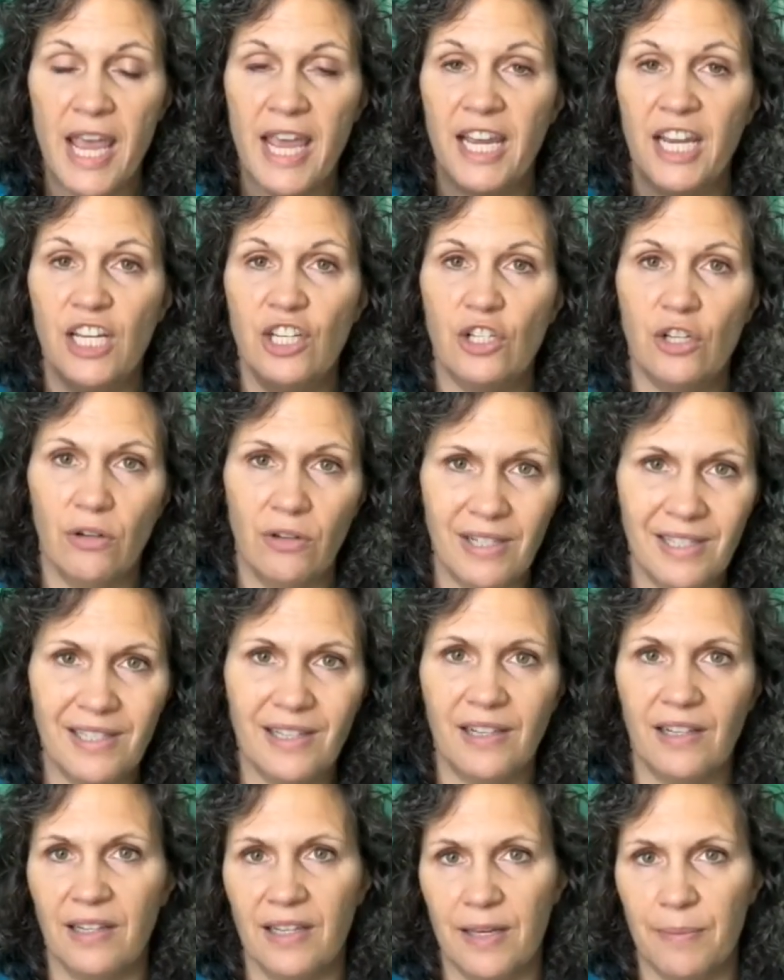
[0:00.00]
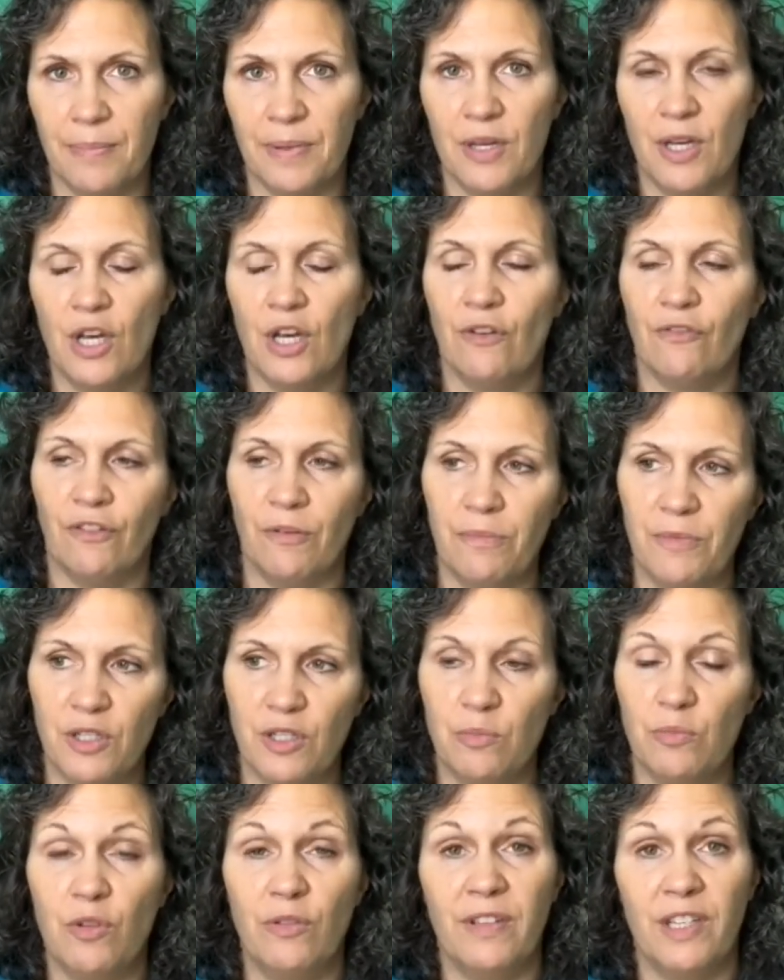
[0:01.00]
He showed us a clip from
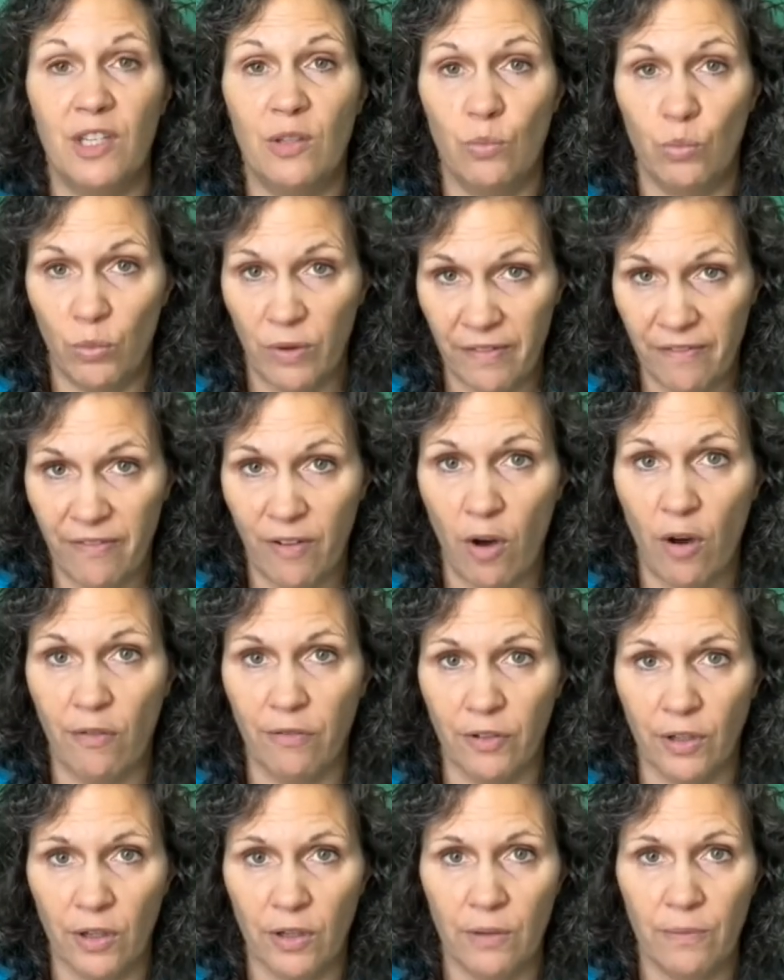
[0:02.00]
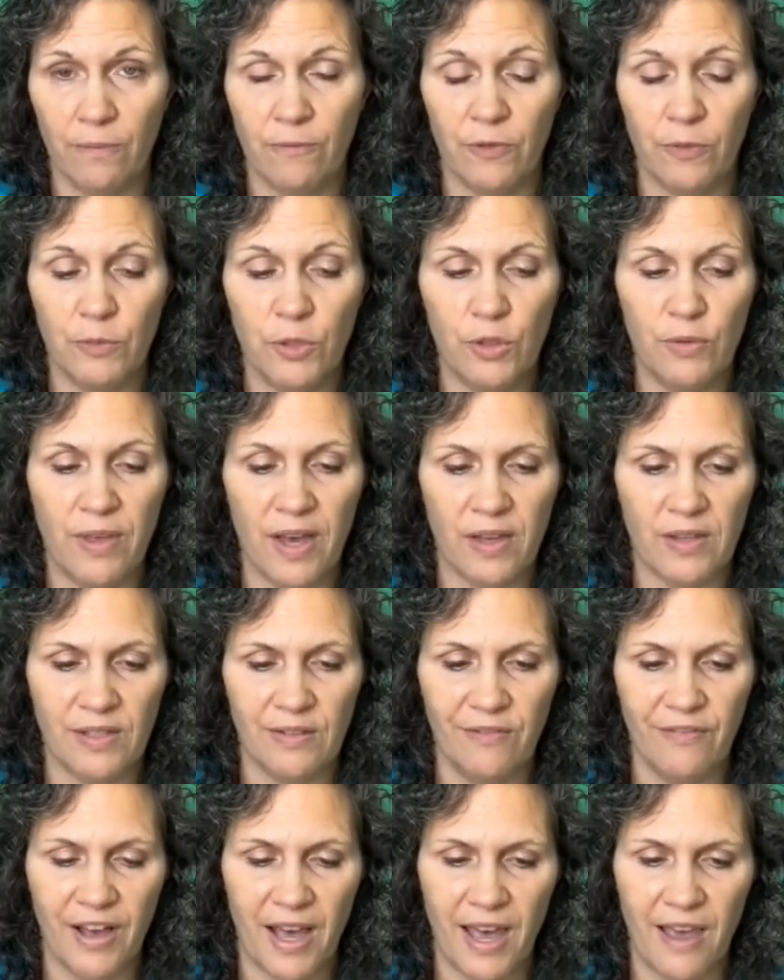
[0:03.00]
this movie Revolver from
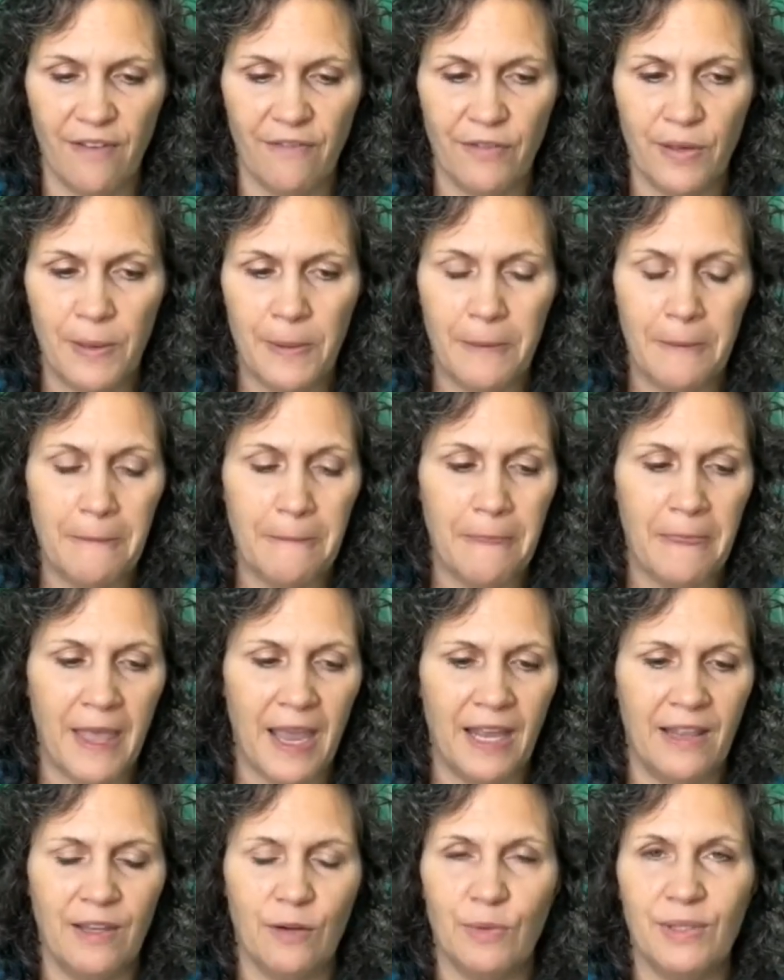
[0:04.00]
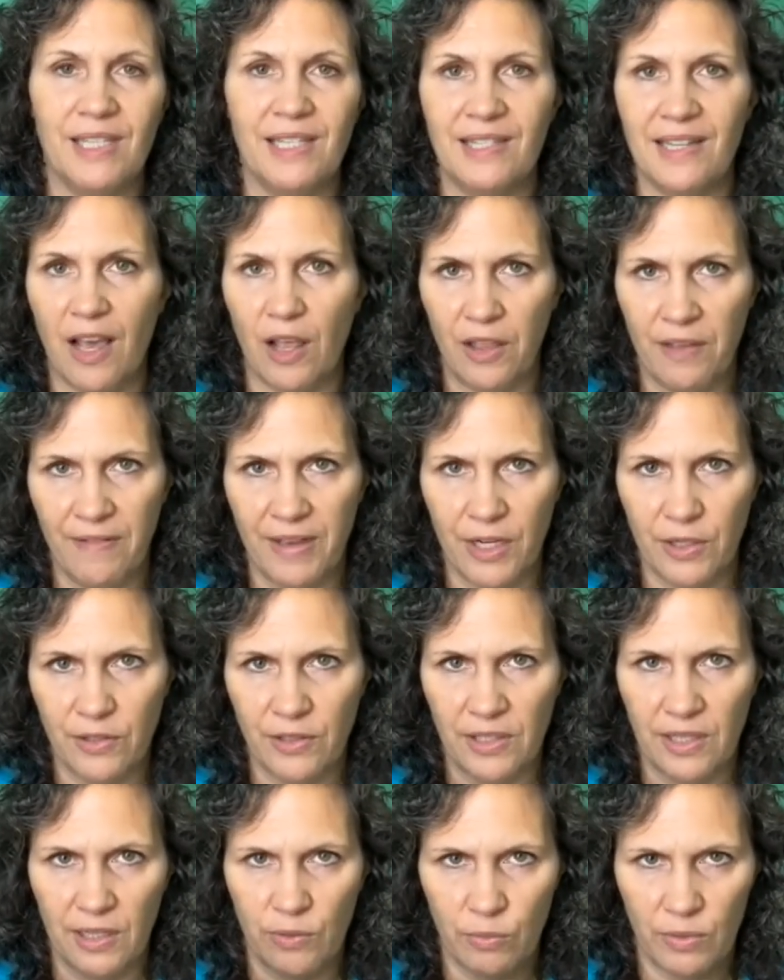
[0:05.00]
2005 and there was this elevator
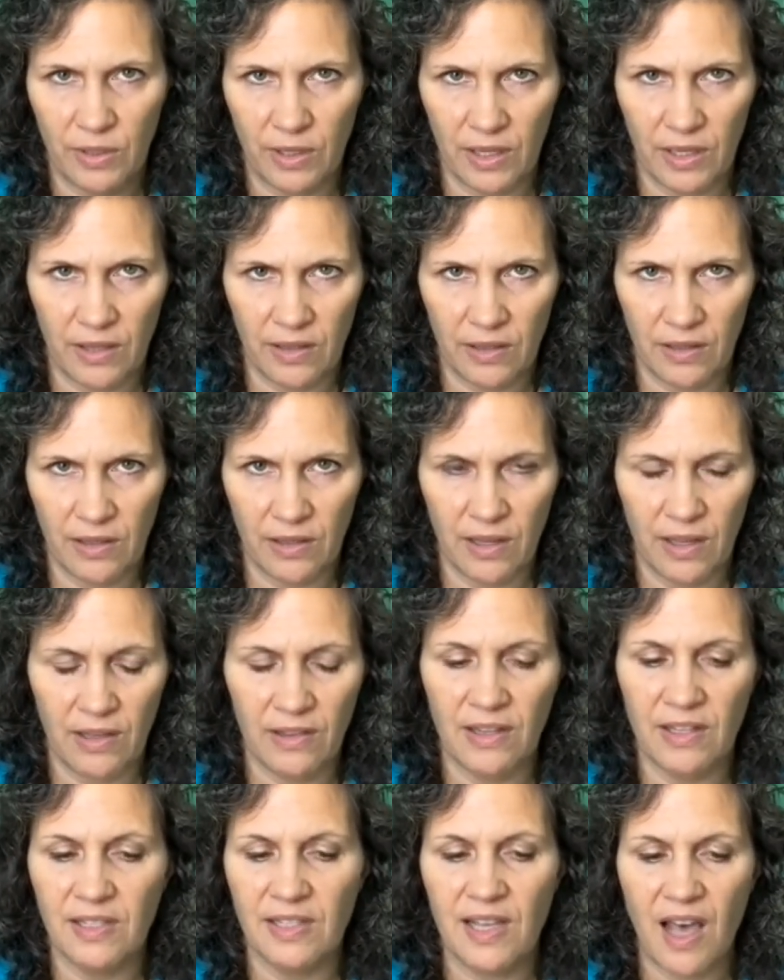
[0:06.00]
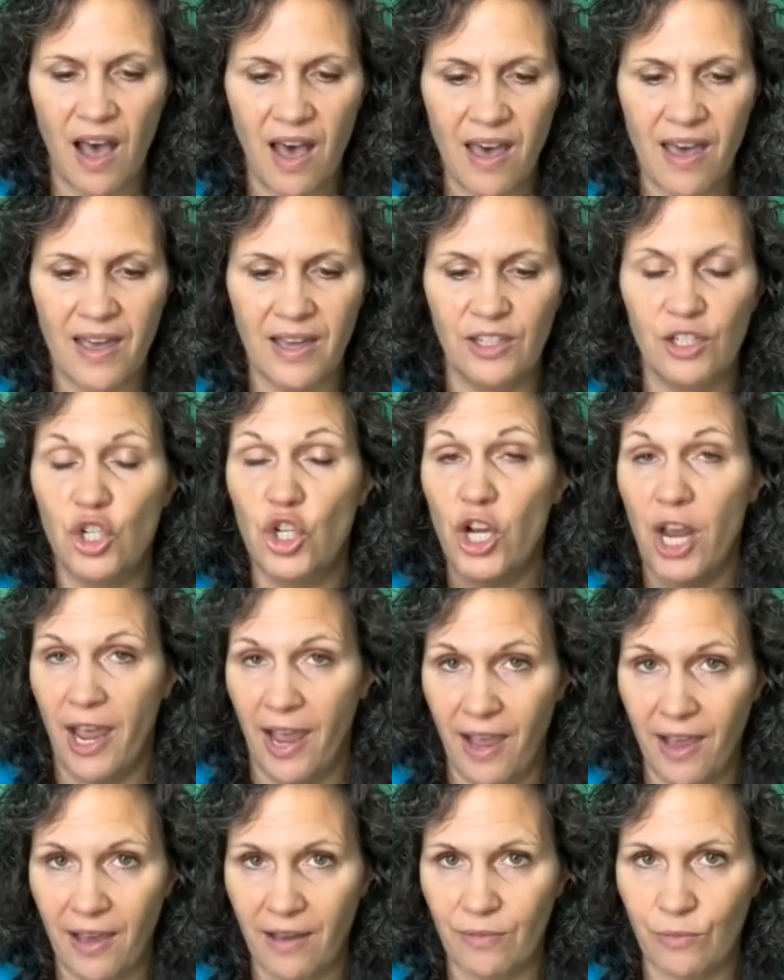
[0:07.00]
scene and and this guy
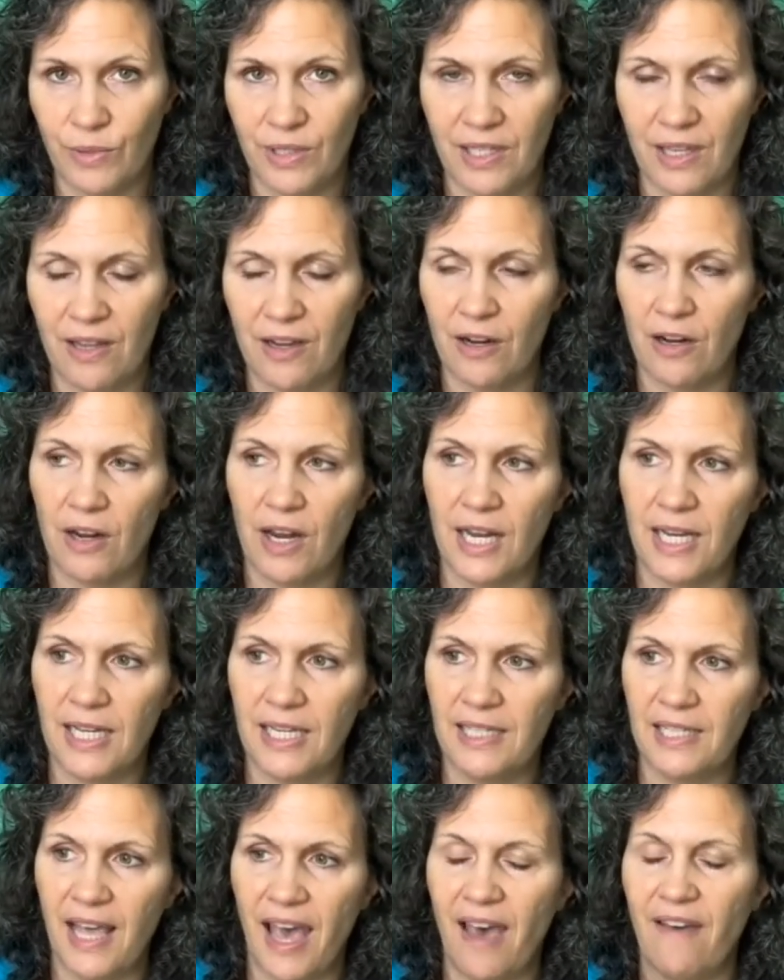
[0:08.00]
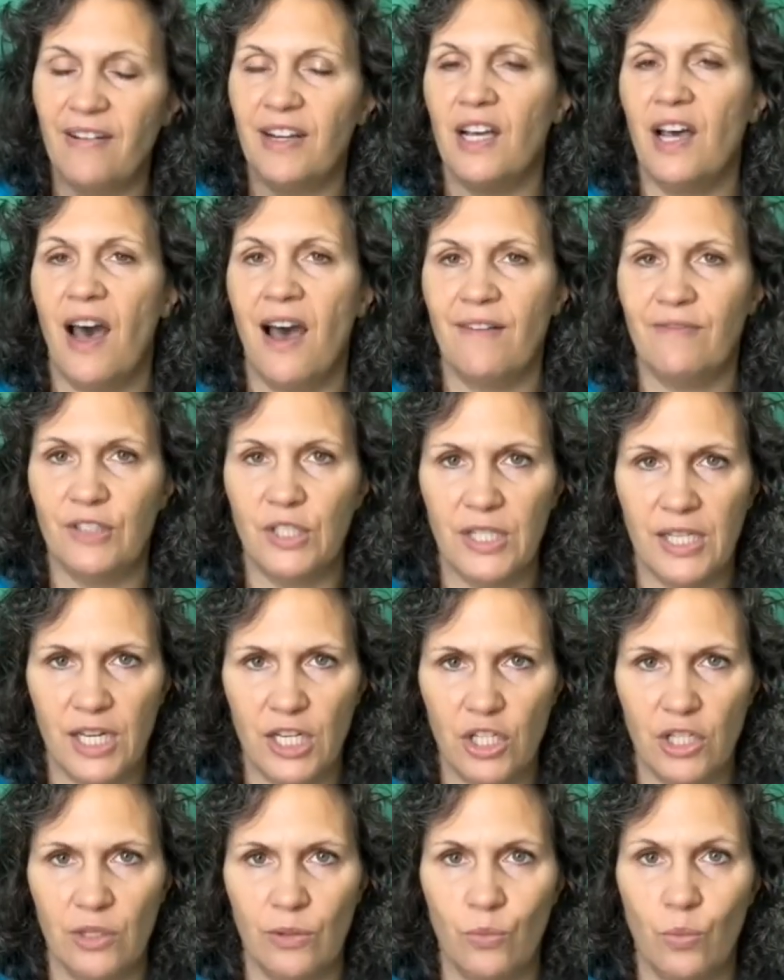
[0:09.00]
jake was in there and he's having a
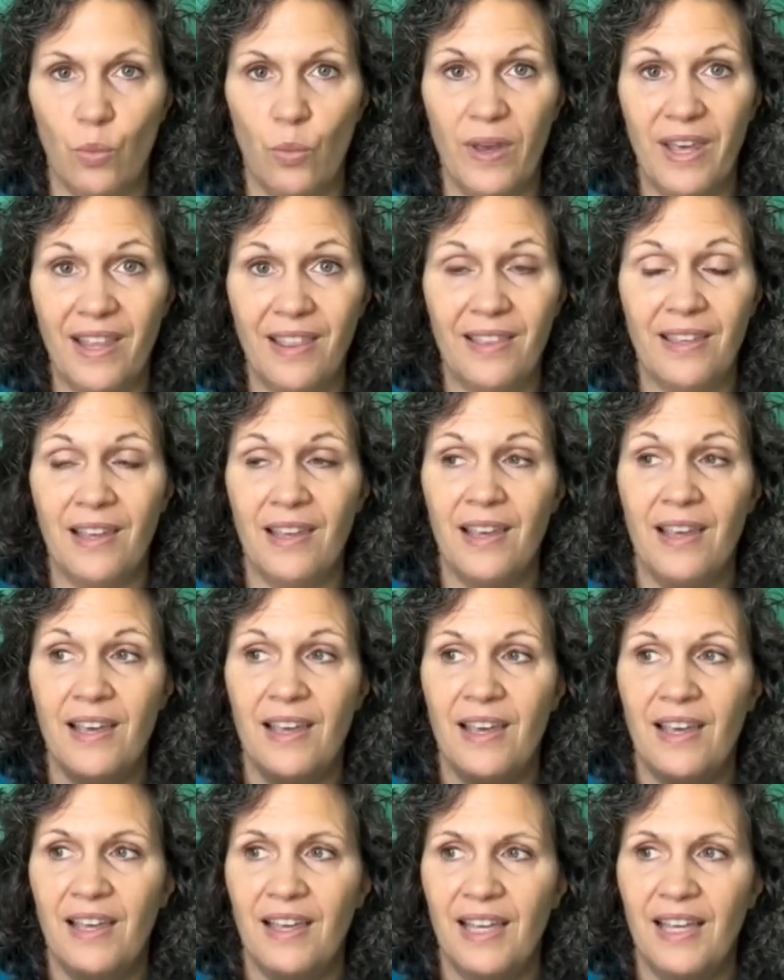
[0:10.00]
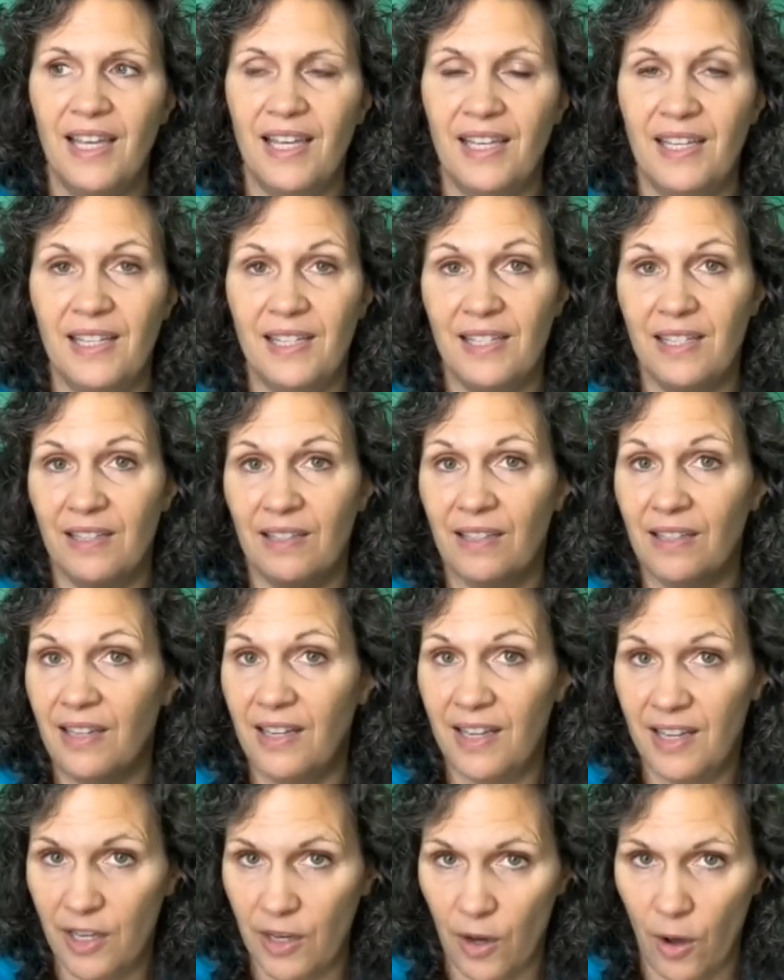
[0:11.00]
conversation with his
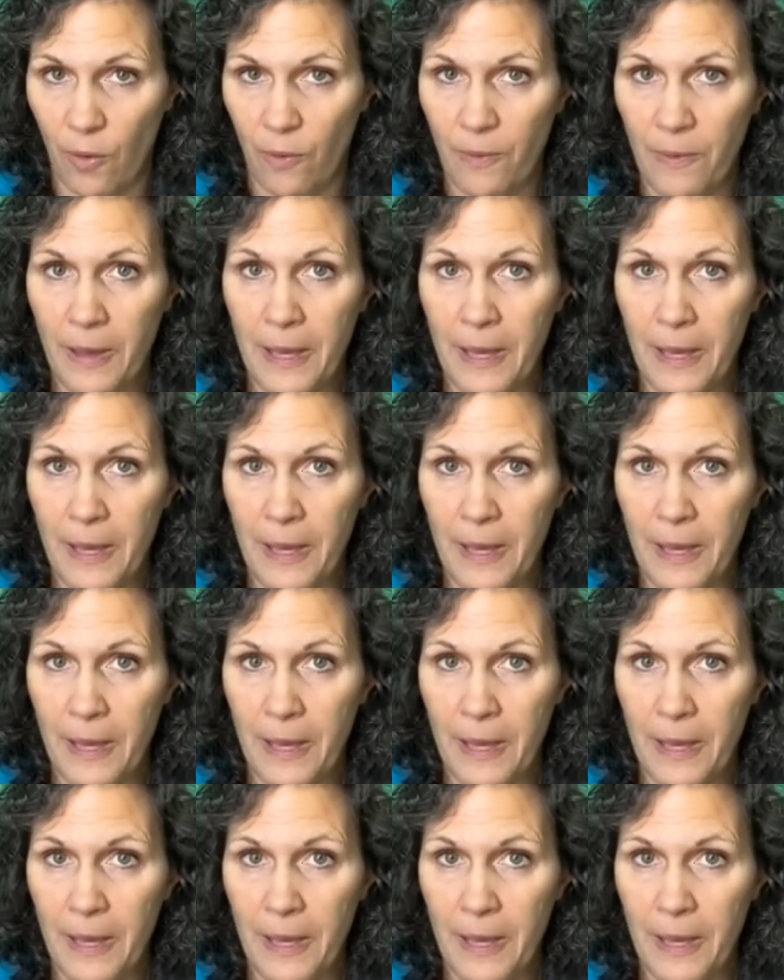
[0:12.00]
ego